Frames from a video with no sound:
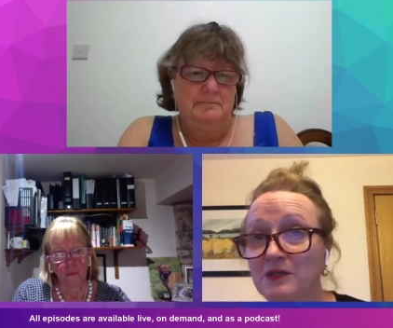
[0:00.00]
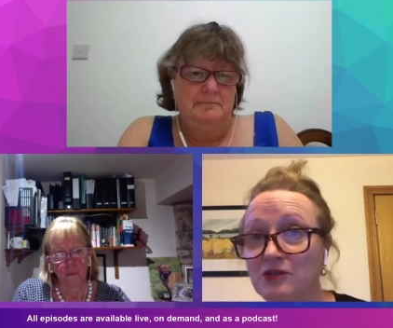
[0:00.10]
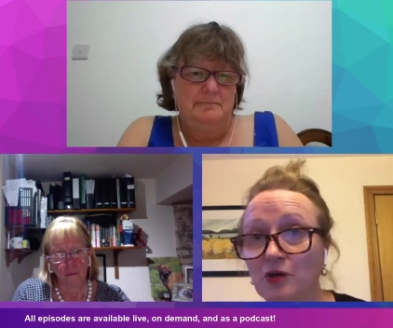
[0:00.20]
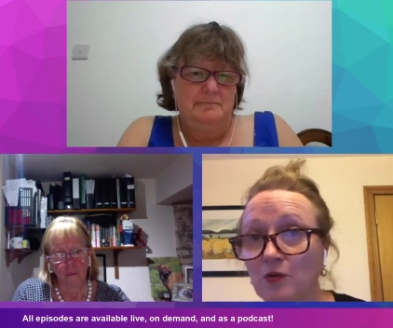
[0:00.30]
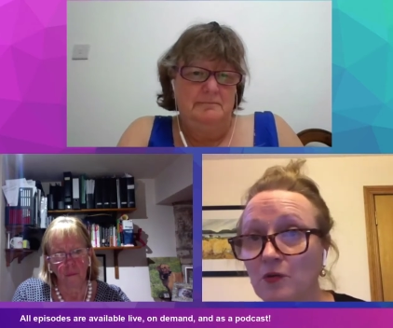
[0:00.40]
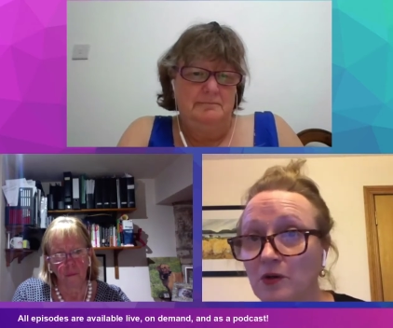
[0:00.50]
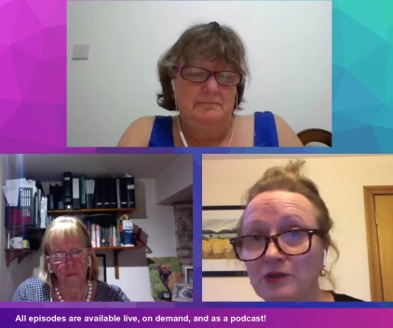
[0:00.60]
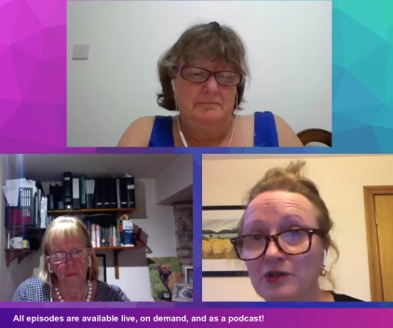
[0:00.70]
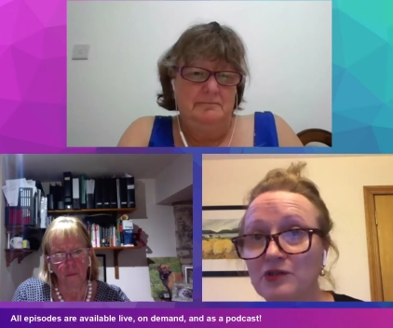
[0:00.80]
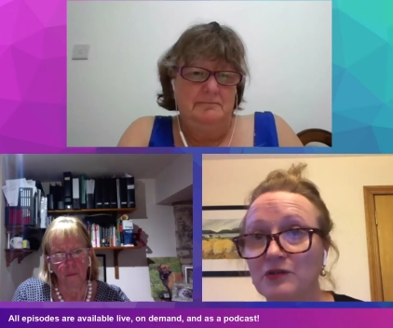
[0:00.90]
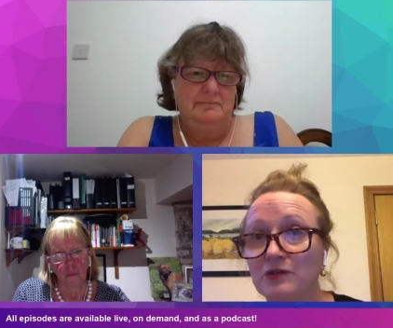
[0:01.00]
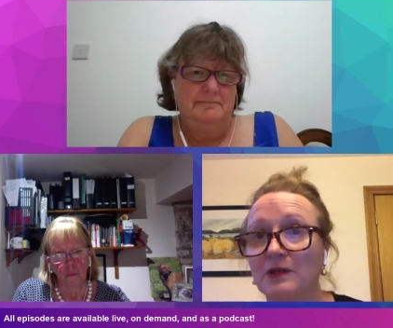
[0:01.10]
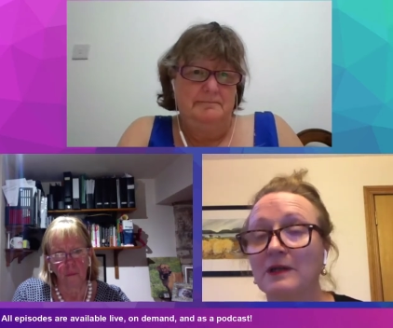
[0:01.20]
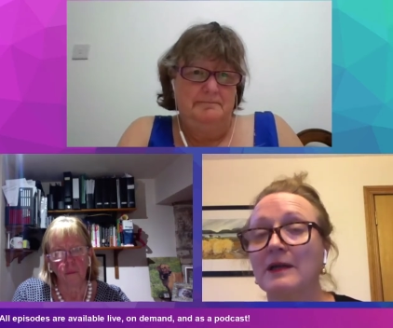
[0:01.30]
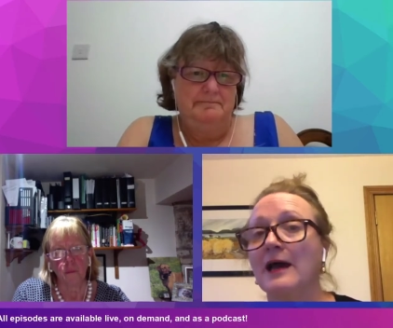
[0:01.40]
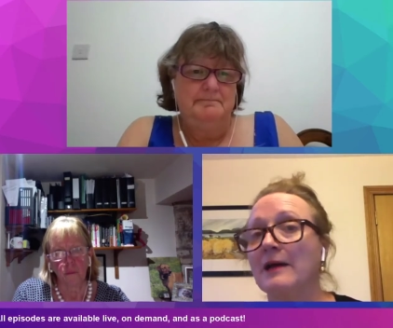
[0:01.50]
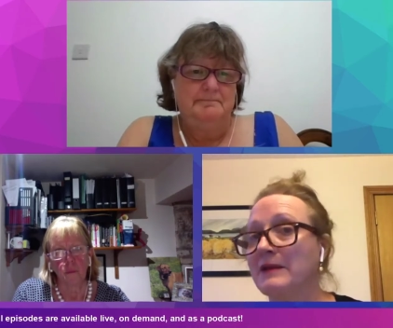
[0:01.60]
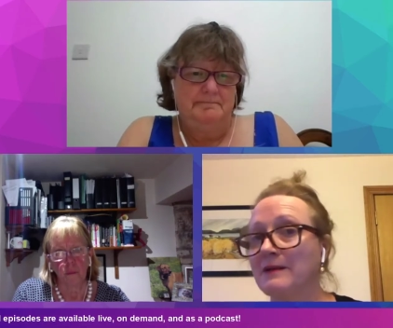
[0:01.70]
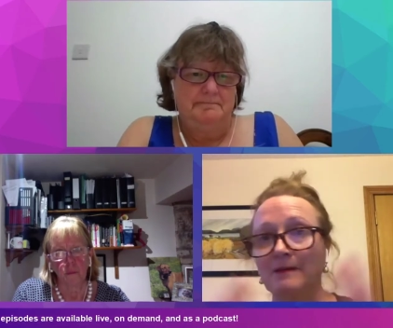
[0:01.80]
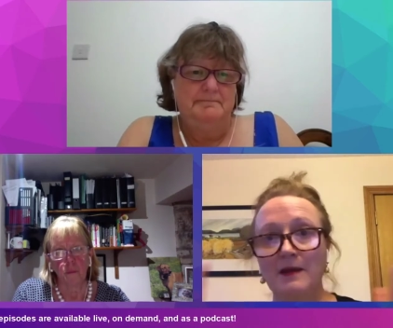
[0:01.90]
Speaker 1: been so unusual. I
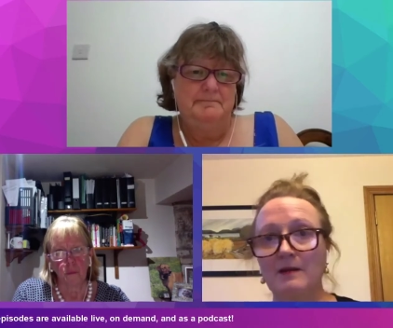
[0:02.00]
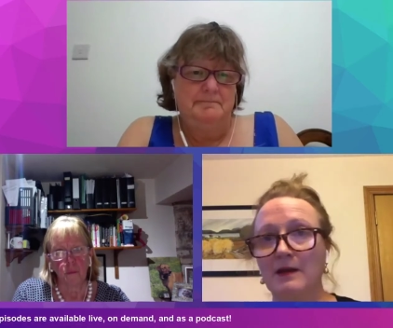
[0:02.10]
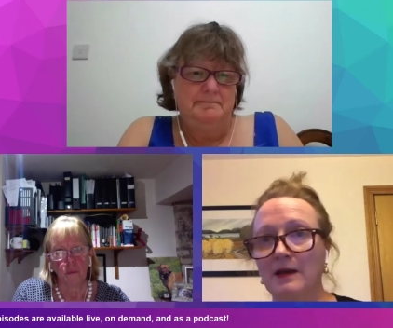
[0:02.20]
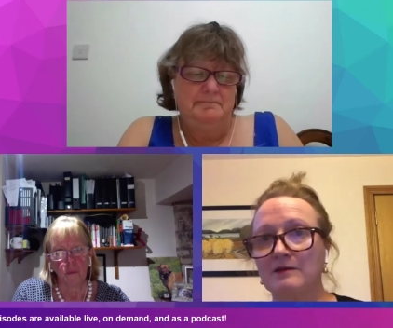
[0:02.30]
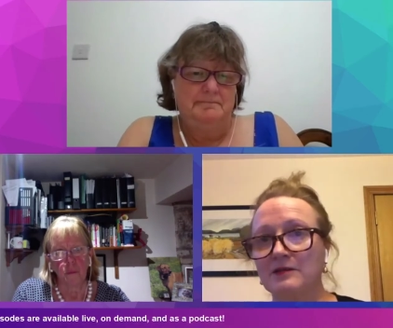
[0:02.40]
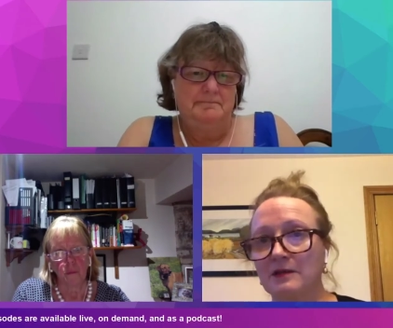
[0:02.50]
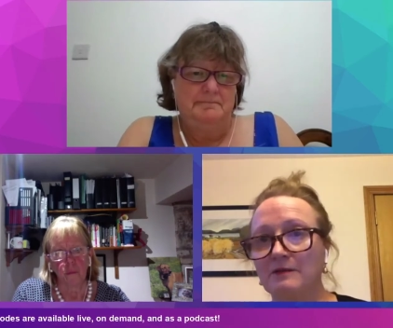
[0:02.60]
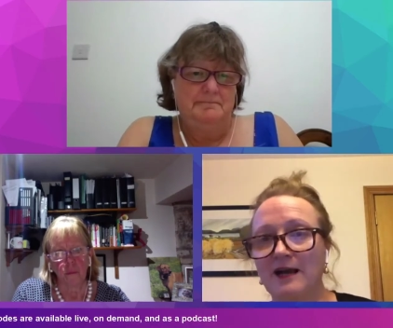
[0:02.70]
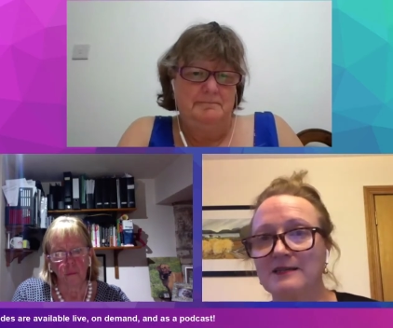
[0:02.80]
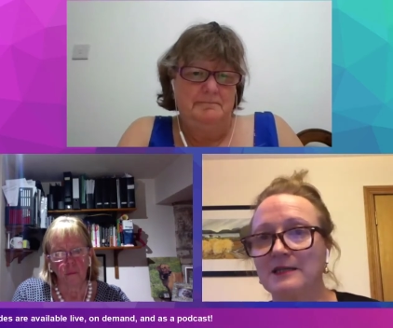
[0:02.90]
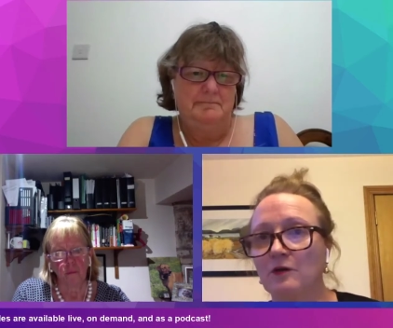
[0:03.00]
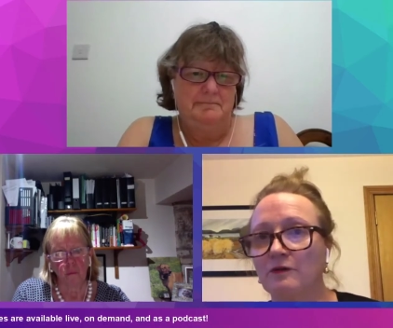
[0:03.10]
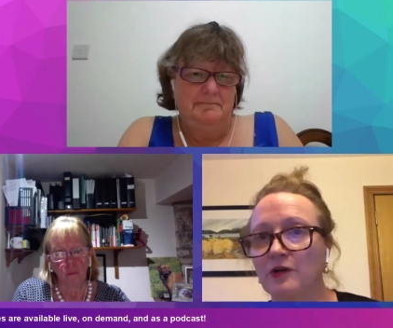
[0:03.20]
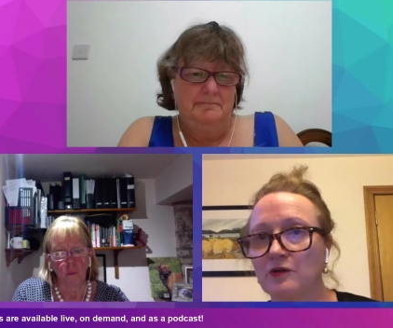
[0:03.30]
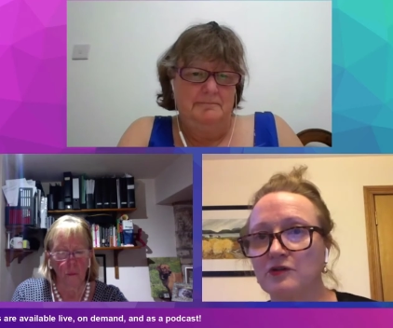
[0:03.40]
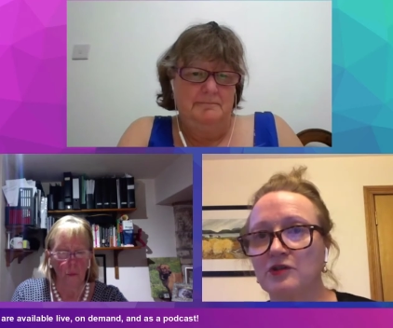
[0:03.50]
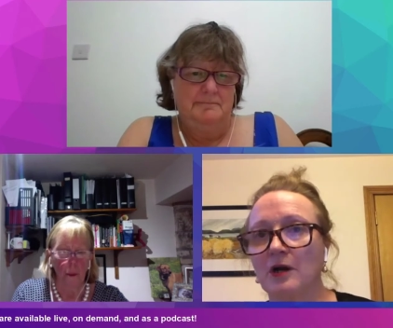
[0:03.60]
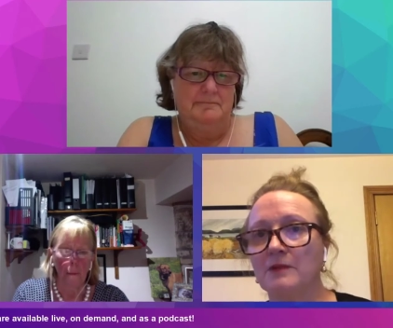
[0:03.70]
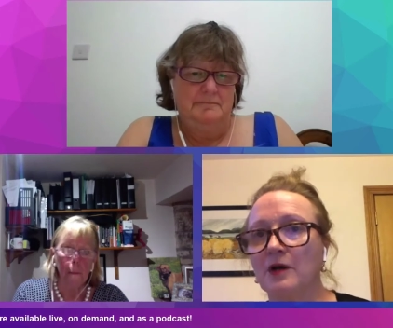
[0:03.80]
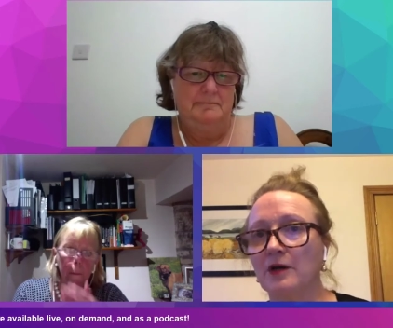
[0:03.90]
mean, it's a vastly overused term now,
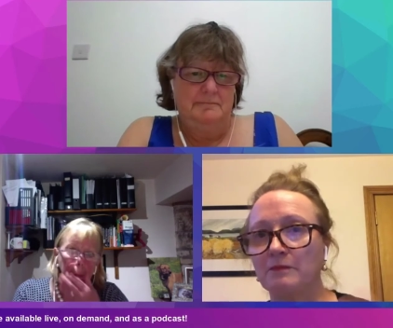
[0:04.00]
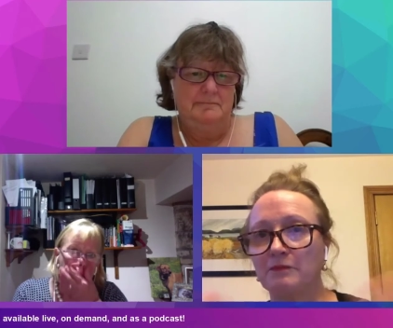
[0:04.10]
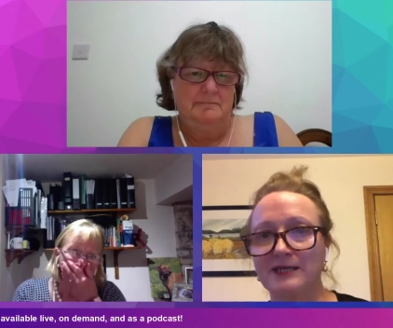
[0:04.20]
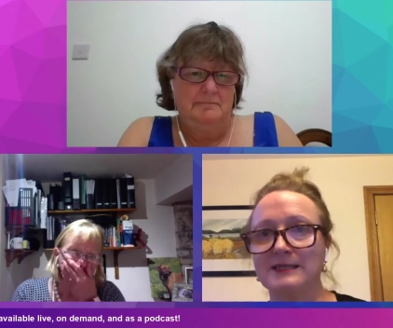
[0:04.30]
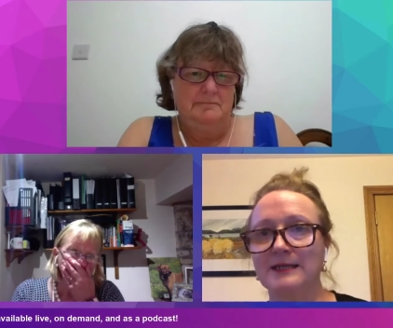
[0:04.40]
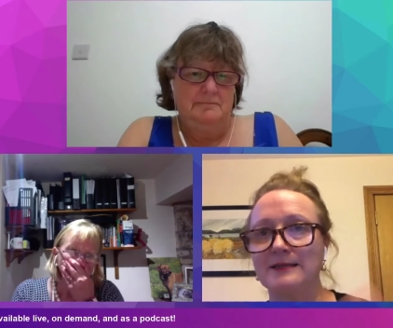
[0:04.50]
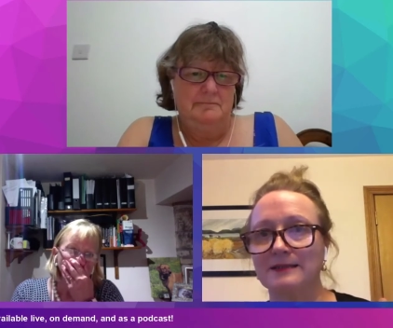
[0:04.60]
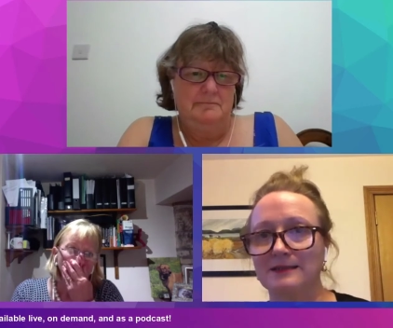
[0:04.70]
unprecedented,